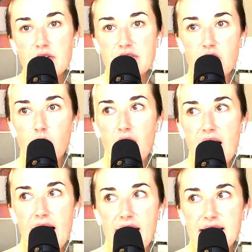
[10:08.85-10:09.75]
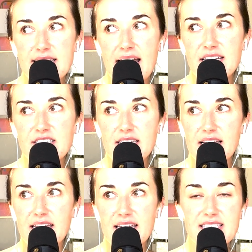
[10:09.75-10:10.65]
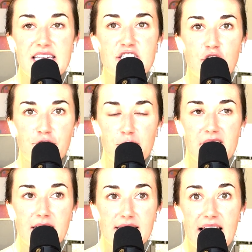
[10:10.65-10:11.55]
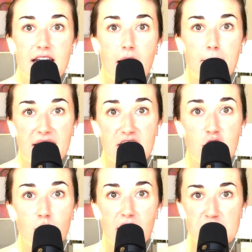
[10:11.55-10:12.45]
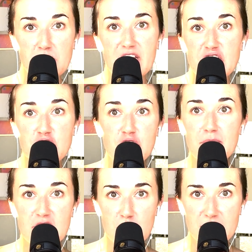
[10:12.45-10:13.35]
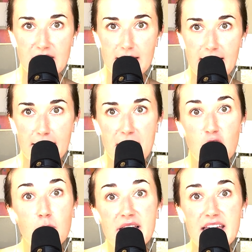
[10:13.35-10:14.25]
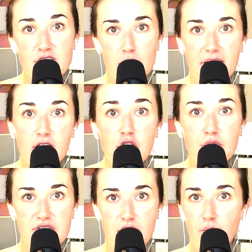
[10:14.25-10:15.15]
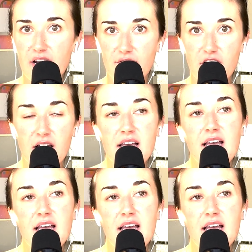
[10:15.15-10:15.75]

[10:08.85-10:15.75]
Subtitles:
So I tend to like, it's easier for me to light up my QLs when I should be using like my obliques or my glutes or whatever.